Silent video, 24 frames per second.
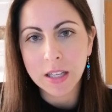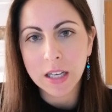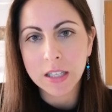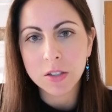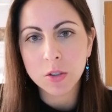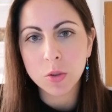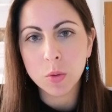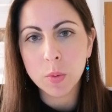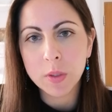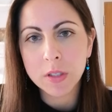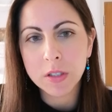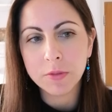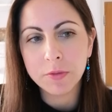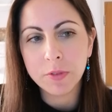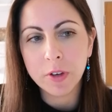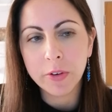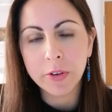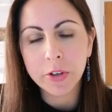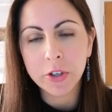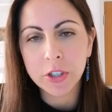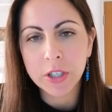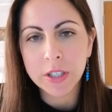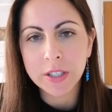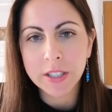That's always a
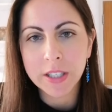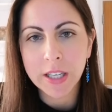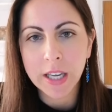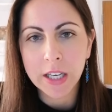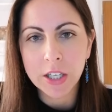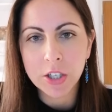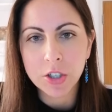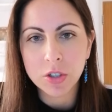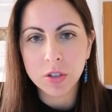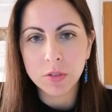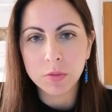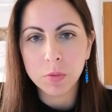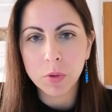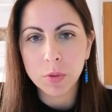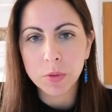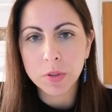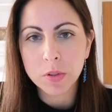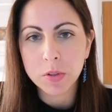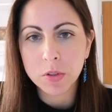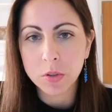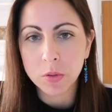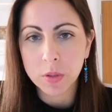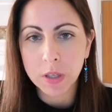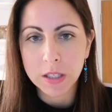very good indication of what the
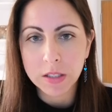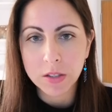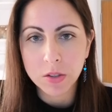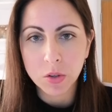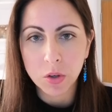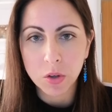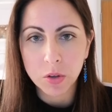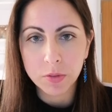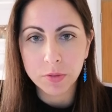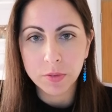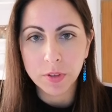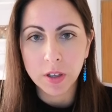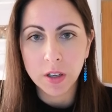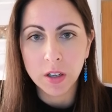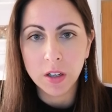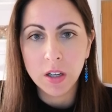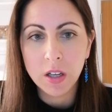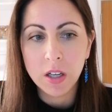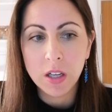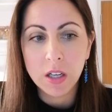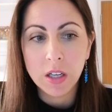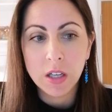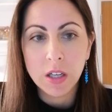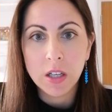school has to offer